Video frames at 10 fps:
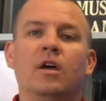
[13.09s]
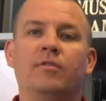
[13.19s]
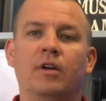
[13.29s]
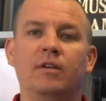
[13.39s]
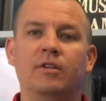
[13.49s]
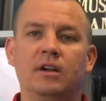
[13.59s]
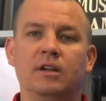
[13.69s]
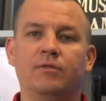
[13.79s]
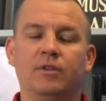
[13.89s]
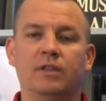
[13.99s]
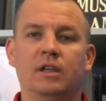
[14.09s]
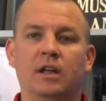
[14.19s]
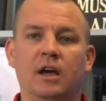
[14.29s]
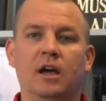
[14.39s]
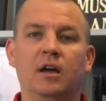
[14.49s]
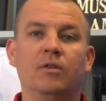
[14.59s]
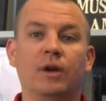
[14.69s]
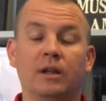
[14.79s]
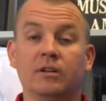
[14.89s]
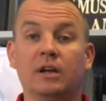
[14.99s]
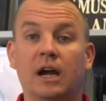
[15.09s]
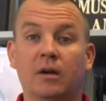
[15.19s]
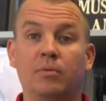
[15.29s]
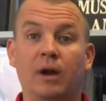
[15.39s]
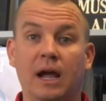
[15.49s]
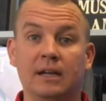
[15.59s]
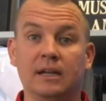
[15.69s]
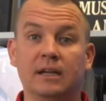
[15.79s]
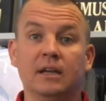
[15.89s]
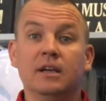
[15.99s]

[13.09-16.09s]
Very, very different than regular chiropractic.